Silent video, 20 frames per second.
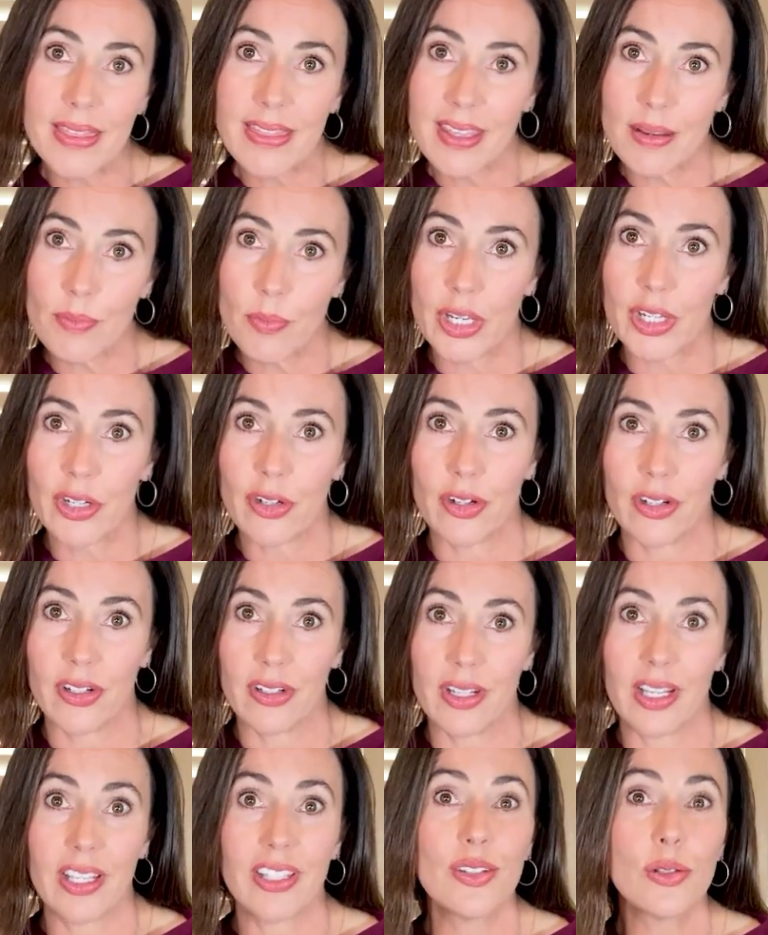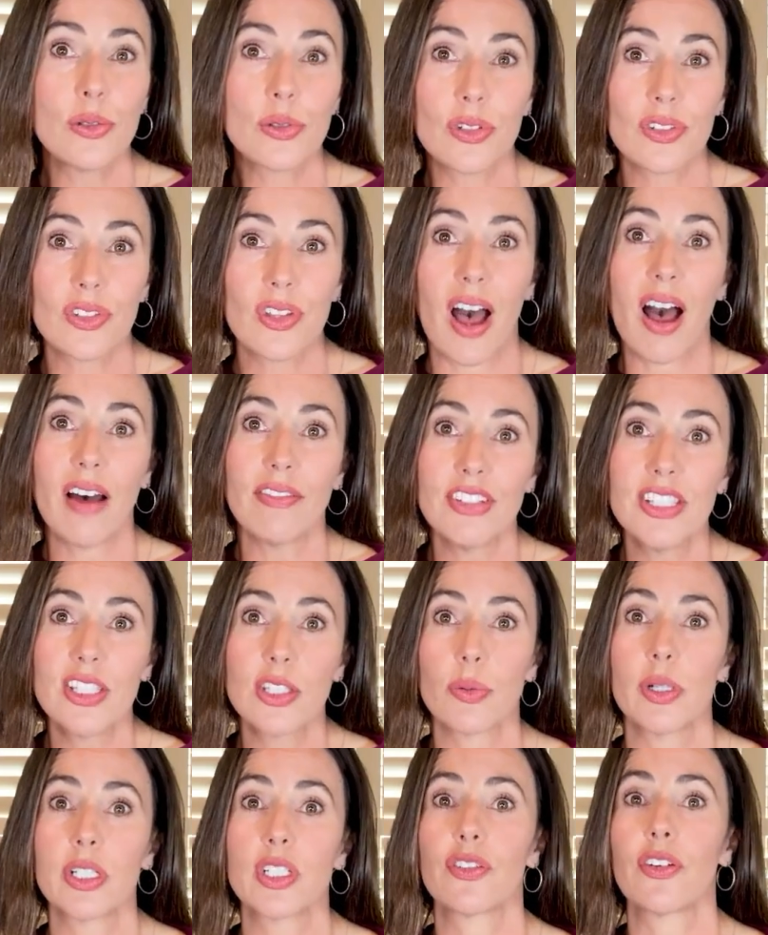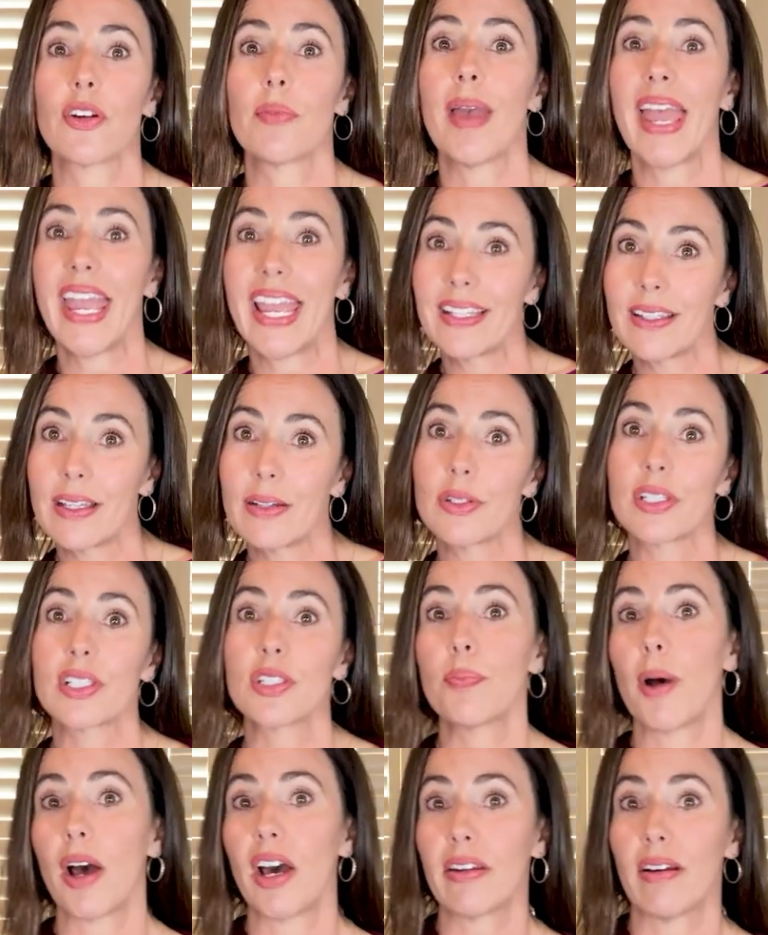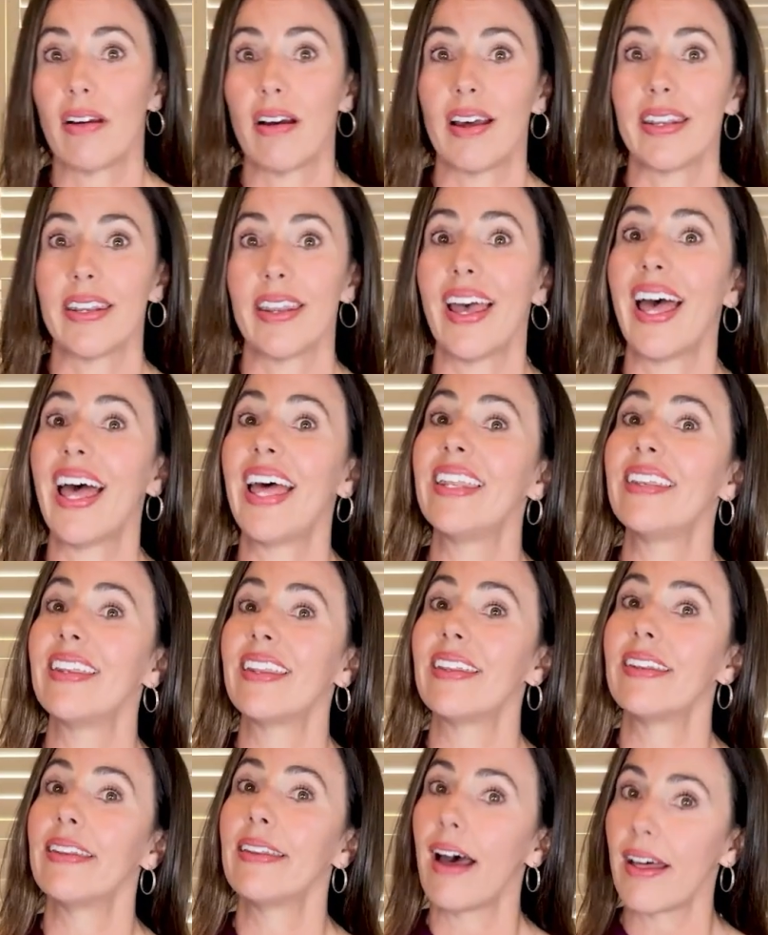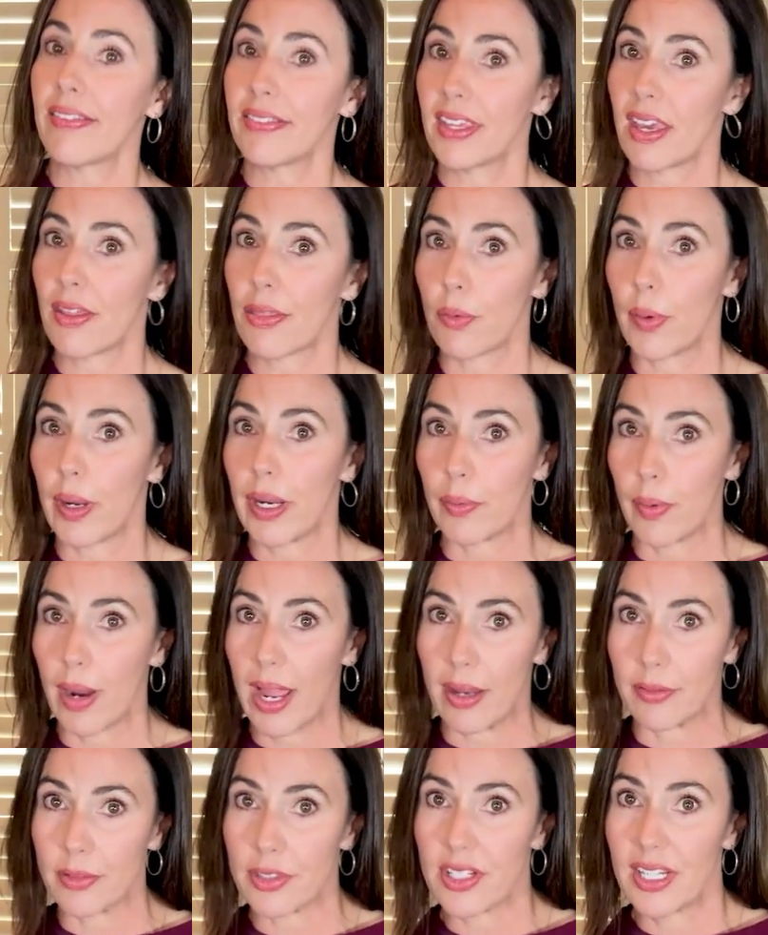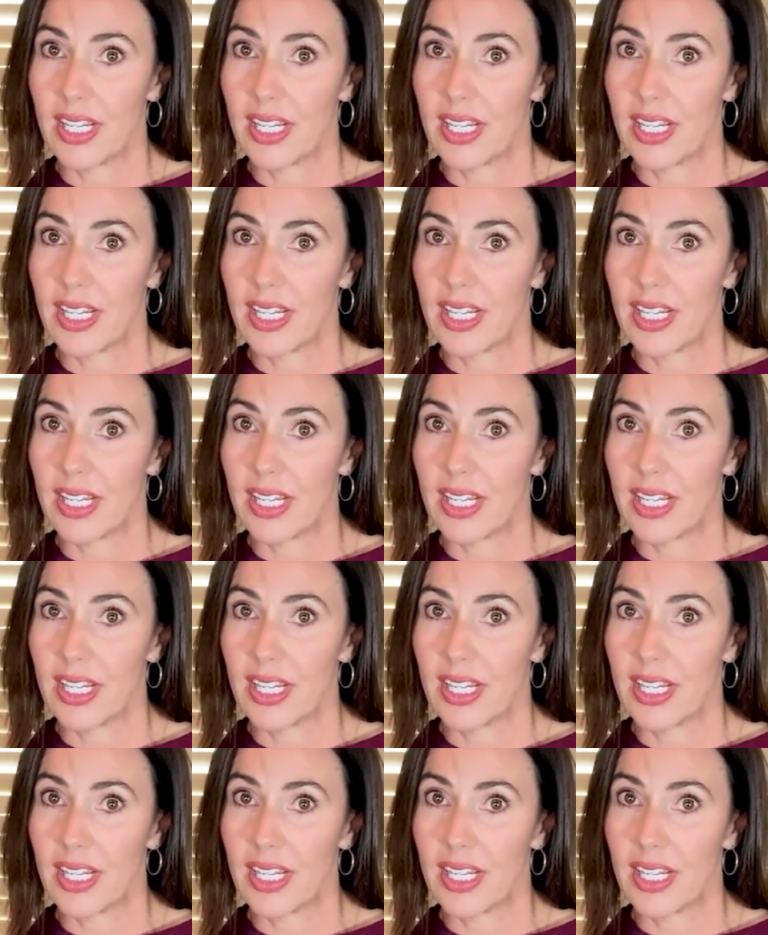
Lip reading: theme we heard, users often switch from Halo to SpotOn and not the other way around.